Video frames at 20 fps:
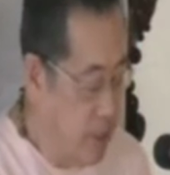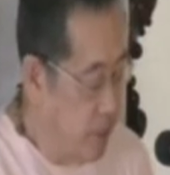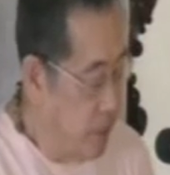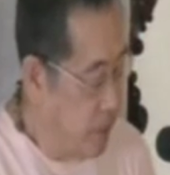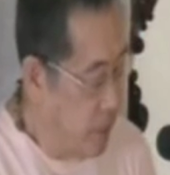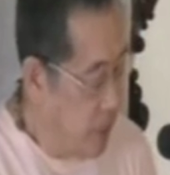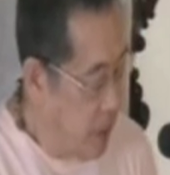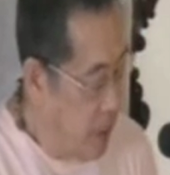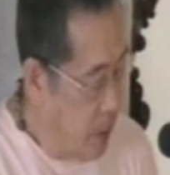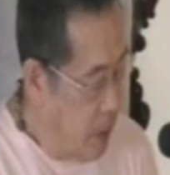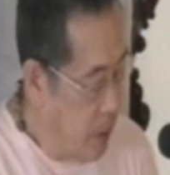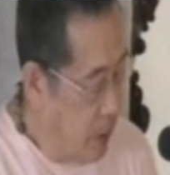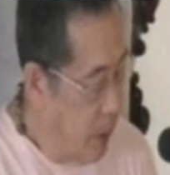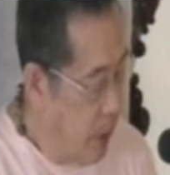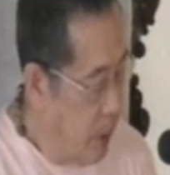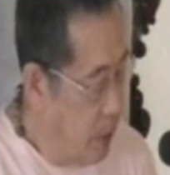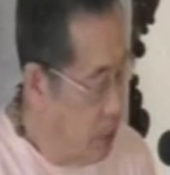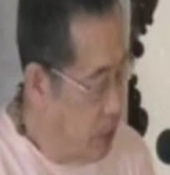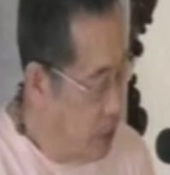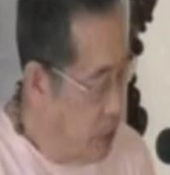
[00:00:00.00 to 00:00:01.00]

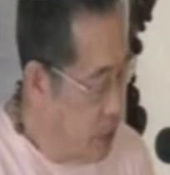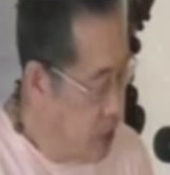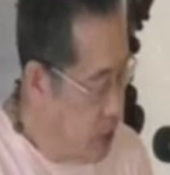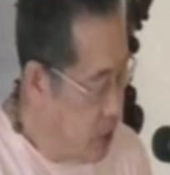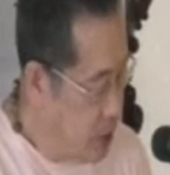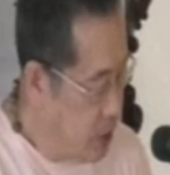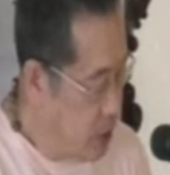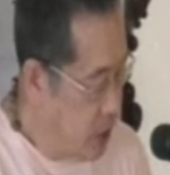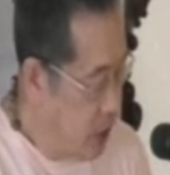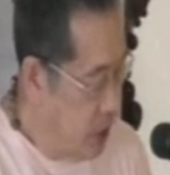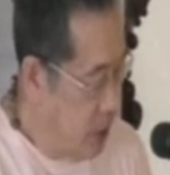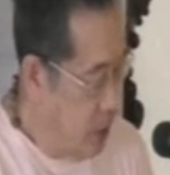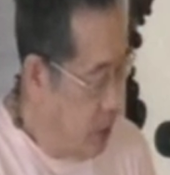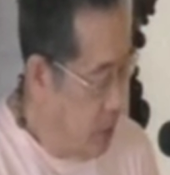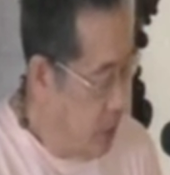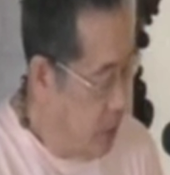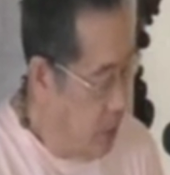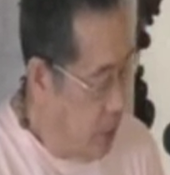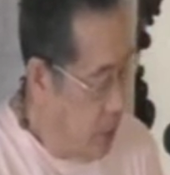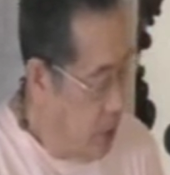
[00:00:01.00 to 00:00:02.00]
And it is
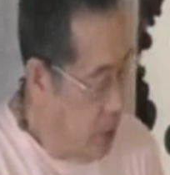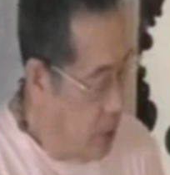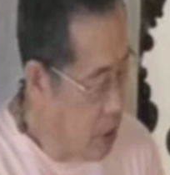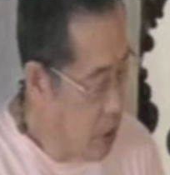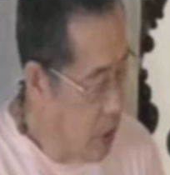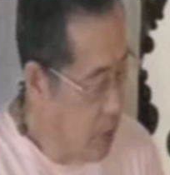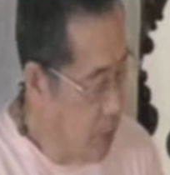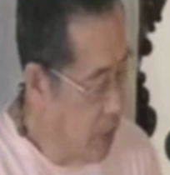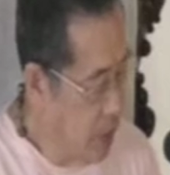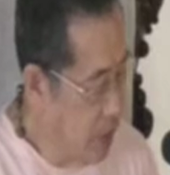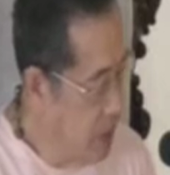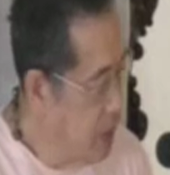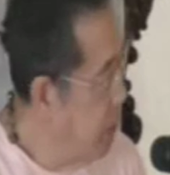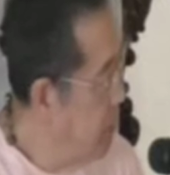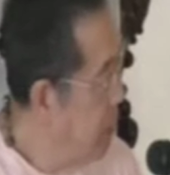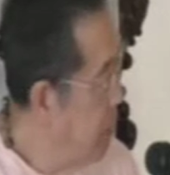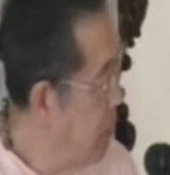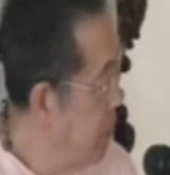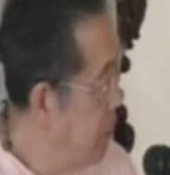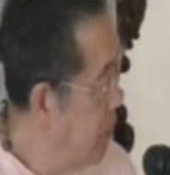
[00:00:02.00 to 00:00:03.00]
ultimately
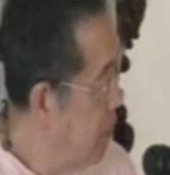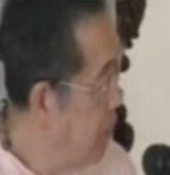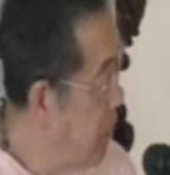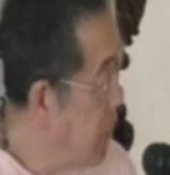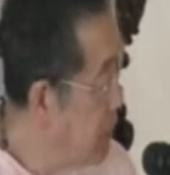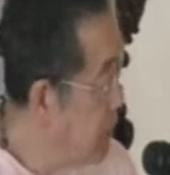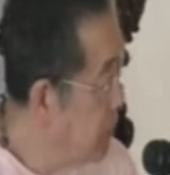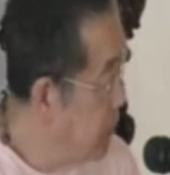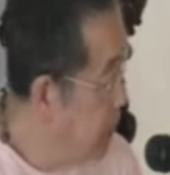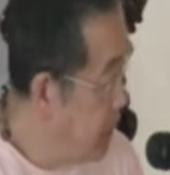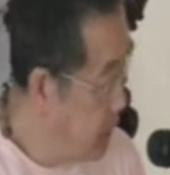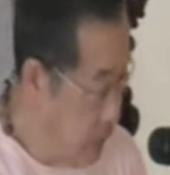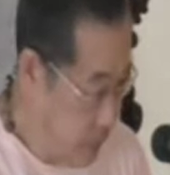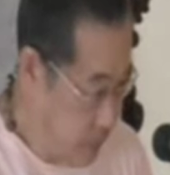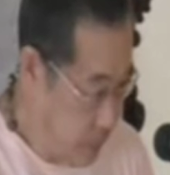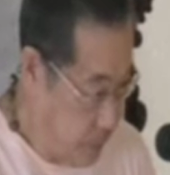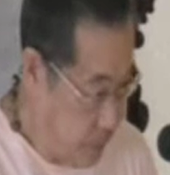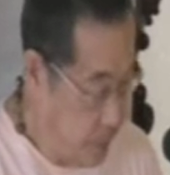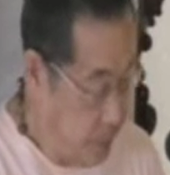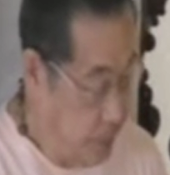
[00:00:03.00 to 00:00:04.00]
frustrating
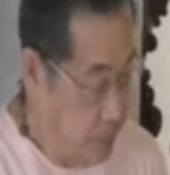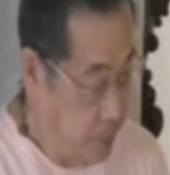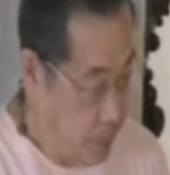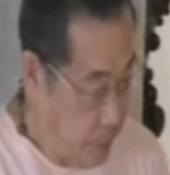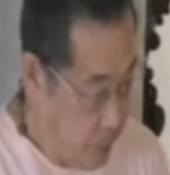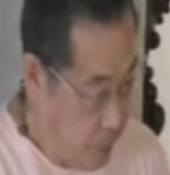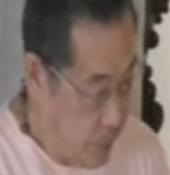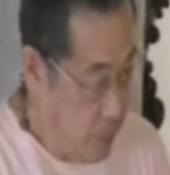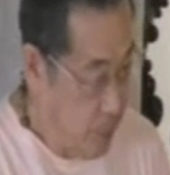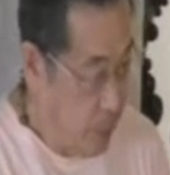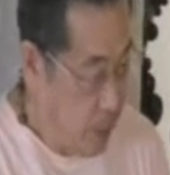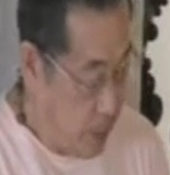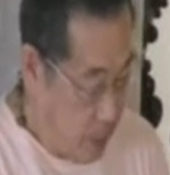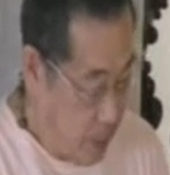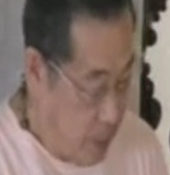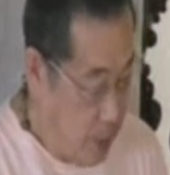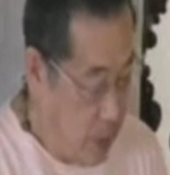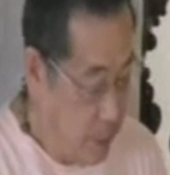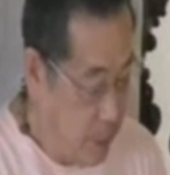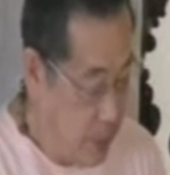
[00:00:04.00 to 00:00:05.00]

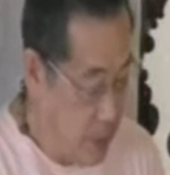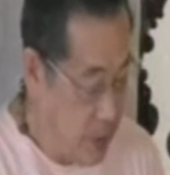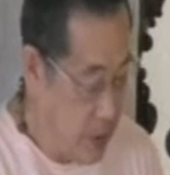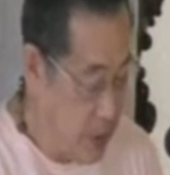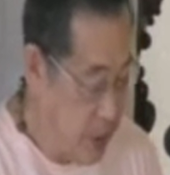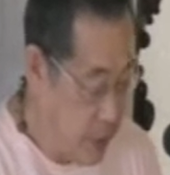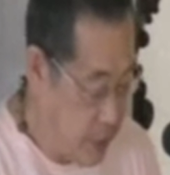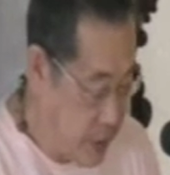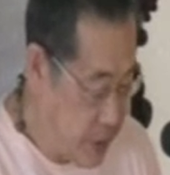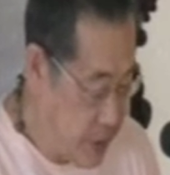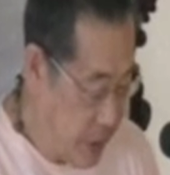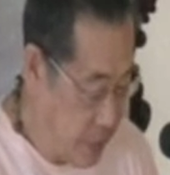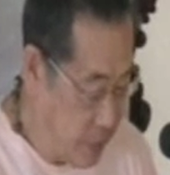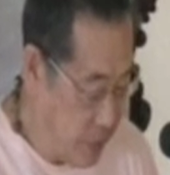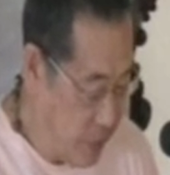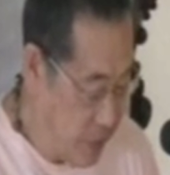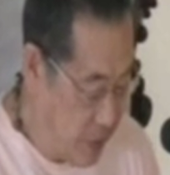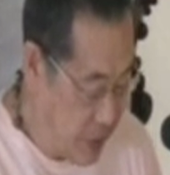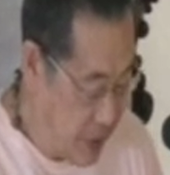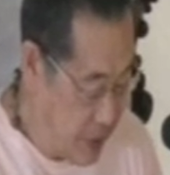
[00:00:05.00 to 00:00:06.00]
because of this
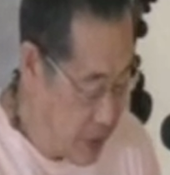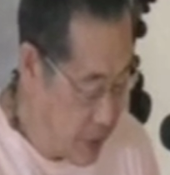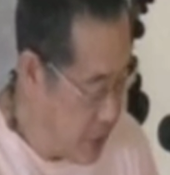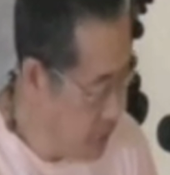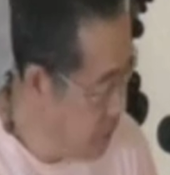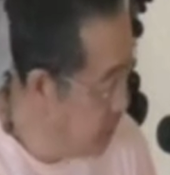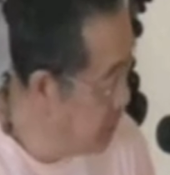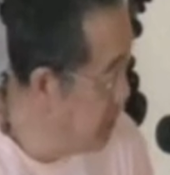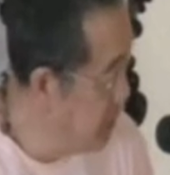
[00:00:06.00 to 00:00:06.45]
temporary nature of the